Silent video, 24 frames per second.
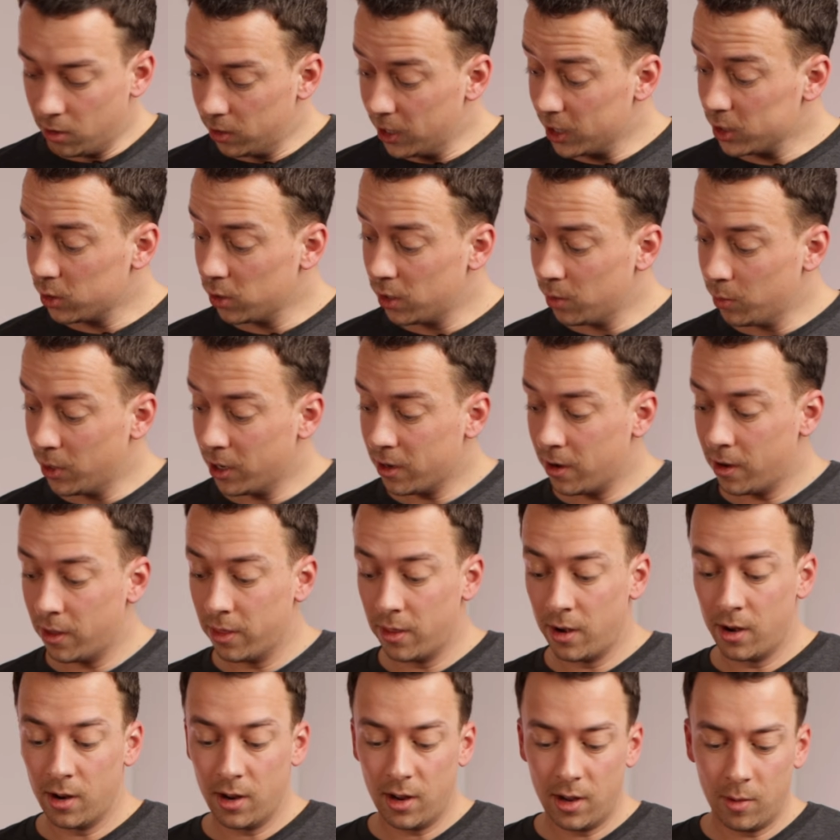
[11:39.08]
Now, next to the
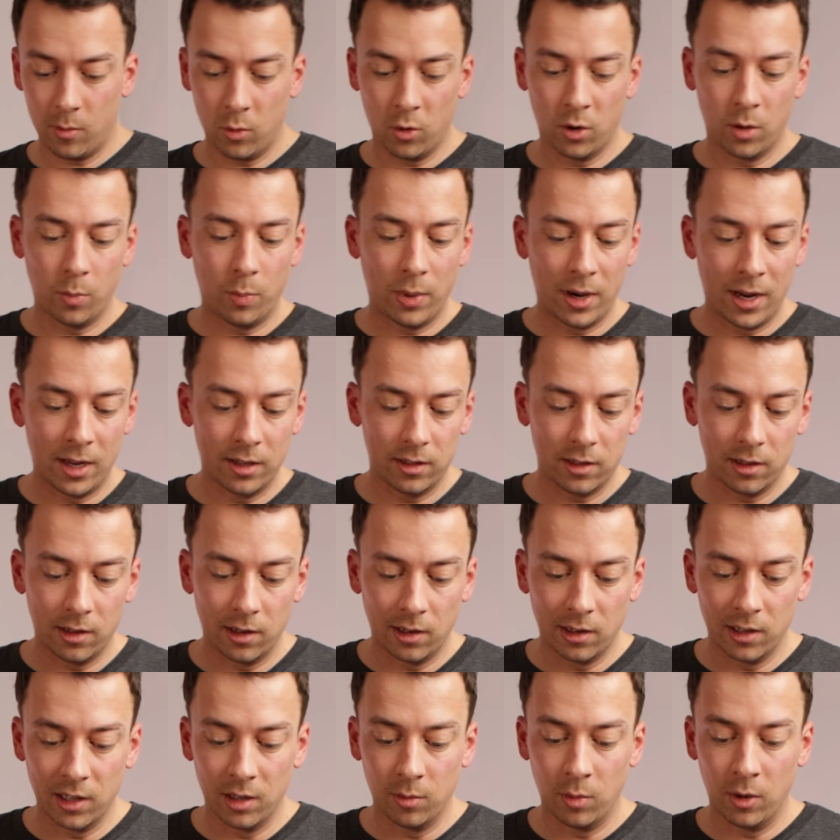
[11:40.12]
Macarandra, I'm going to plant
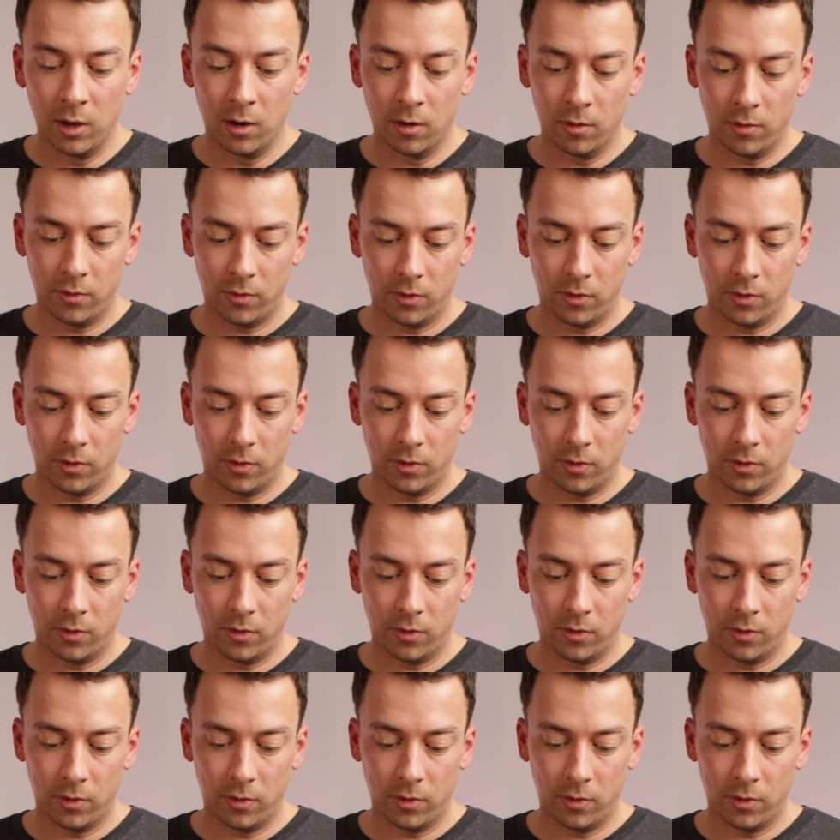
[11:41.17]
a little bit